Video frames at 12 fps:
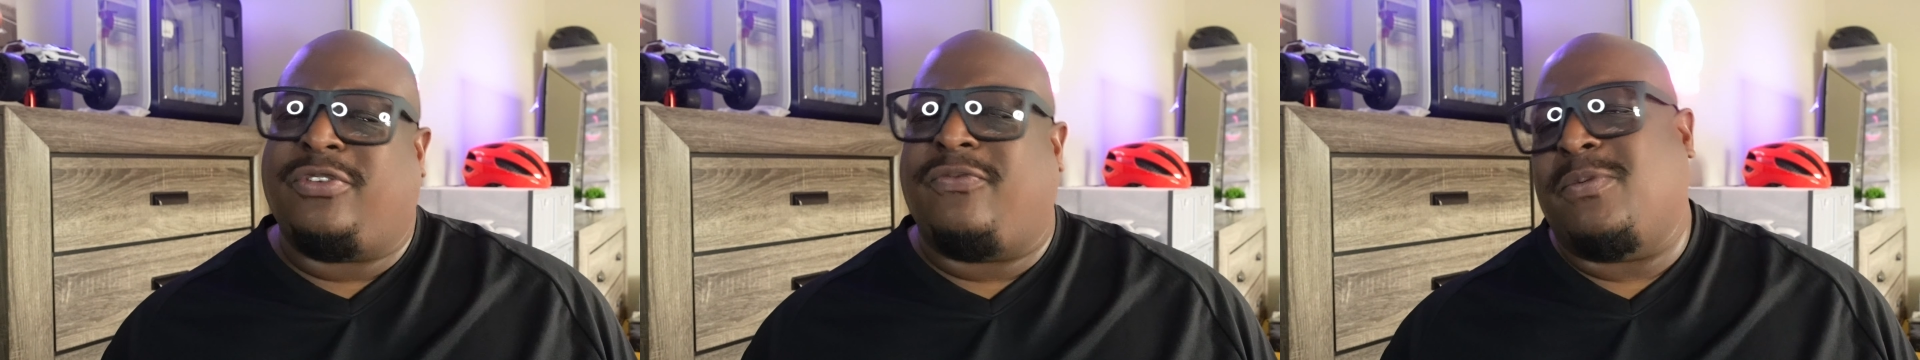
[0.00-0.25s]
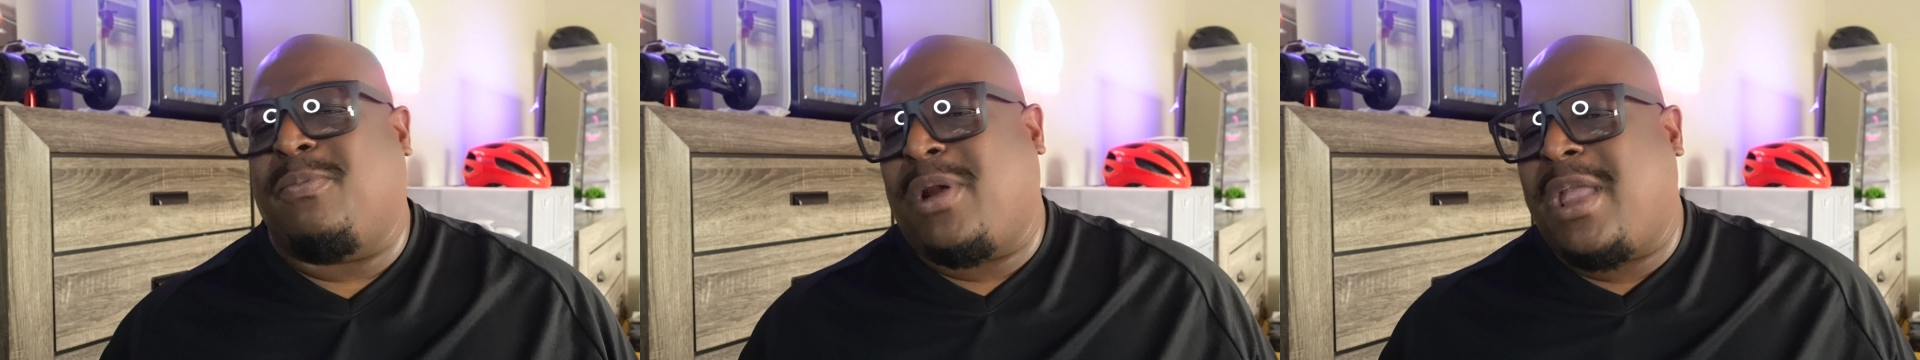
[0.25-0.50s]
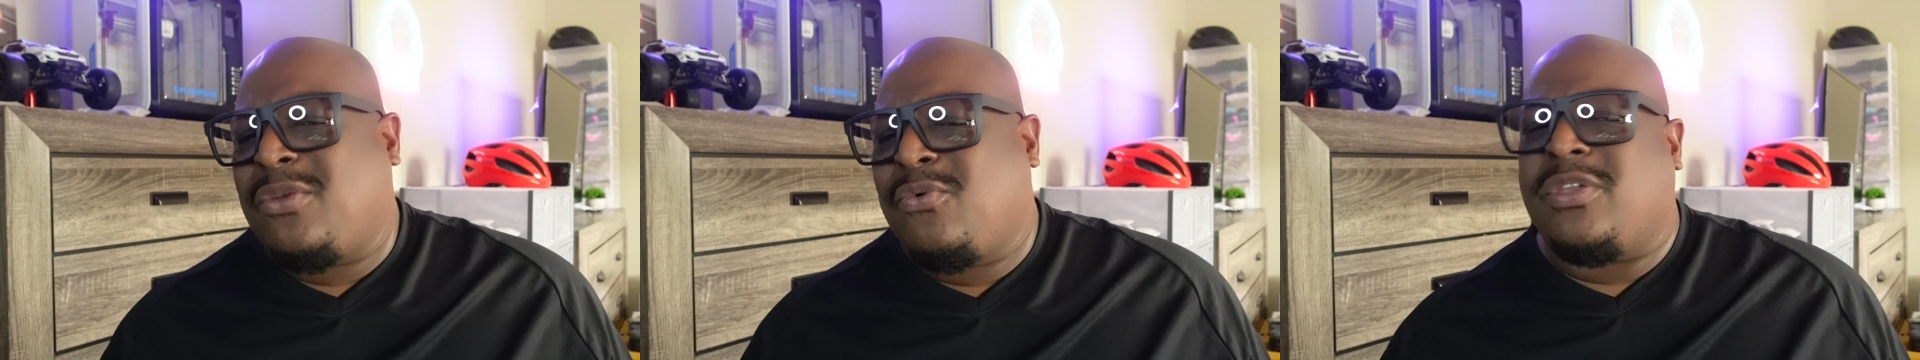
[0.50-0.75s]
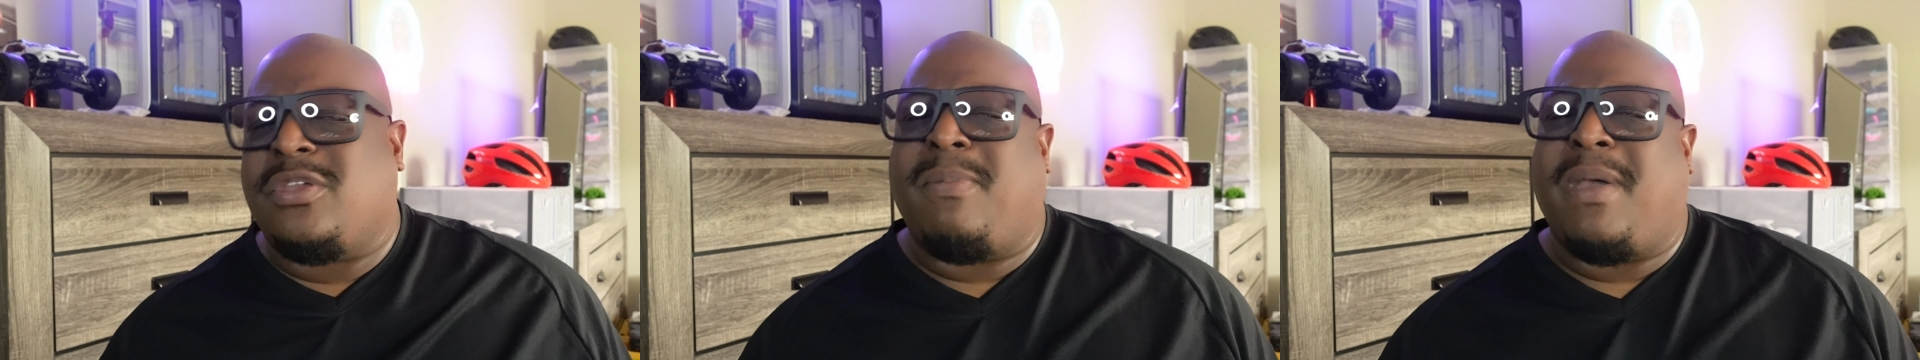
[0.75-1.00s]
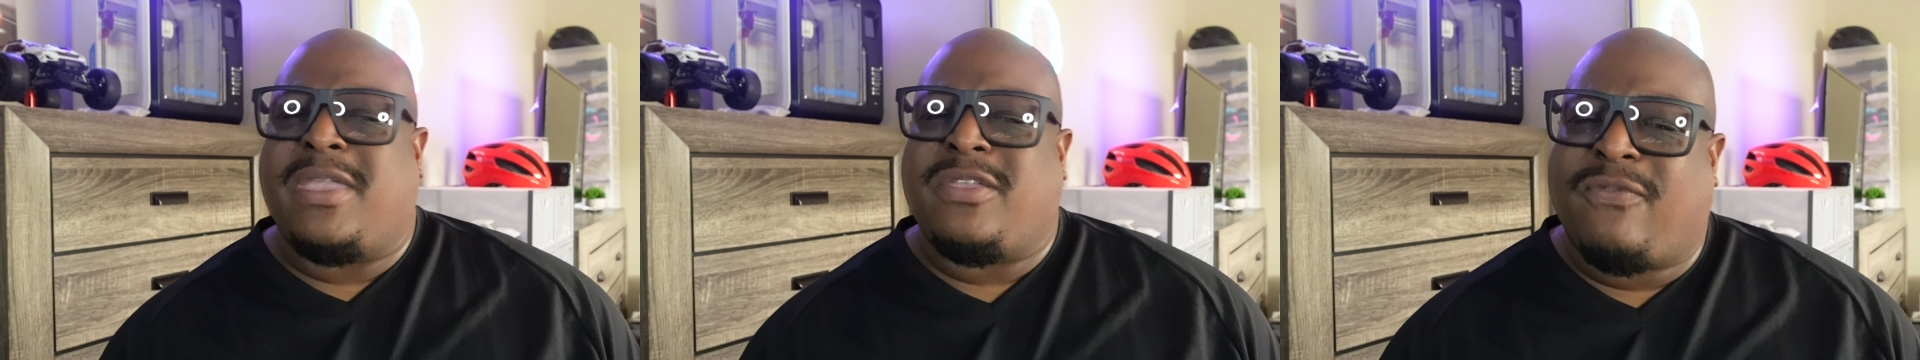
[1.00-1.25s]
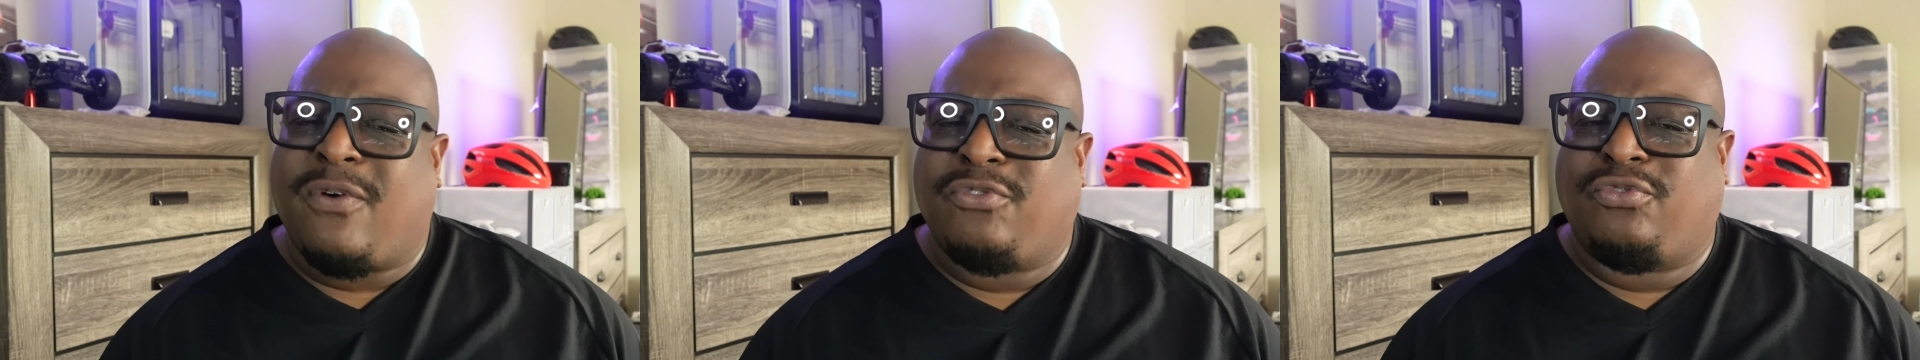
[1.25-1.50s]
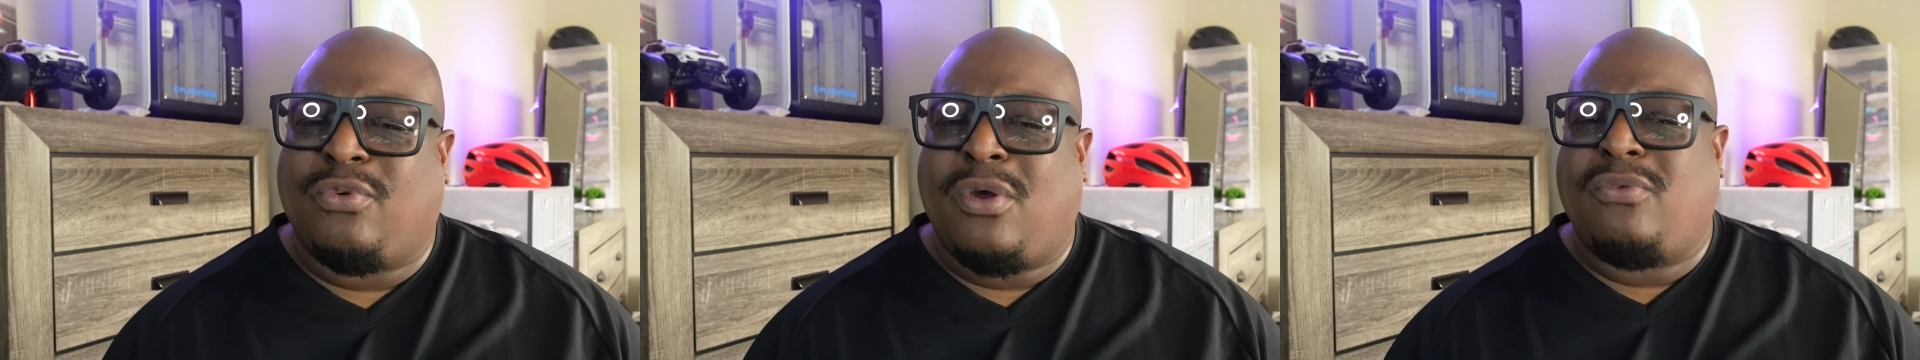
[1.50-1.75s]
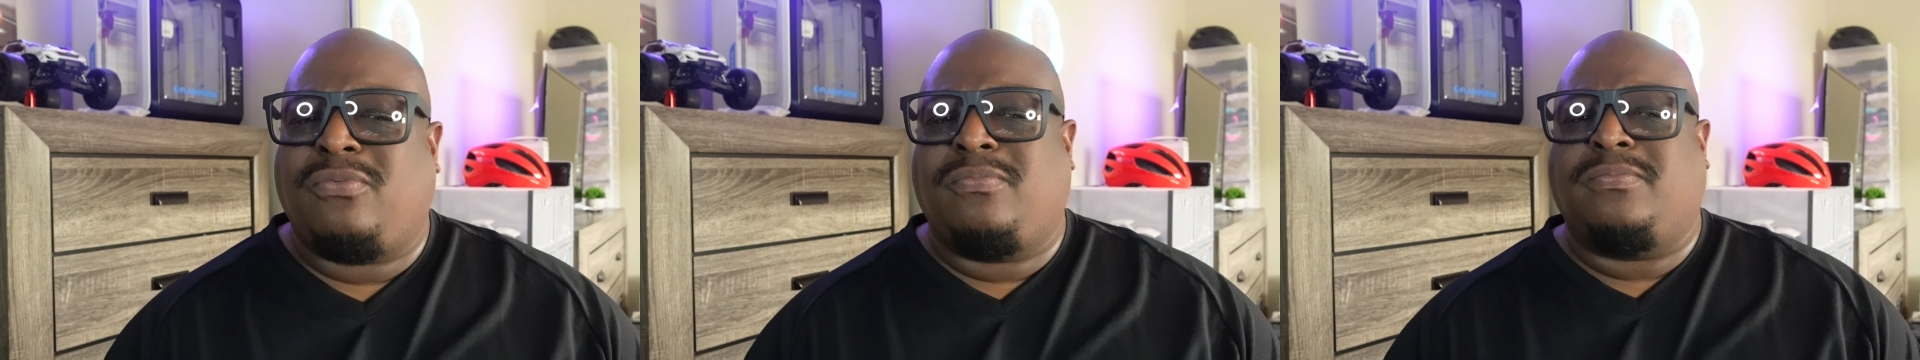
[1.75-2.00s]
if you're brand new and you're buying your first drone.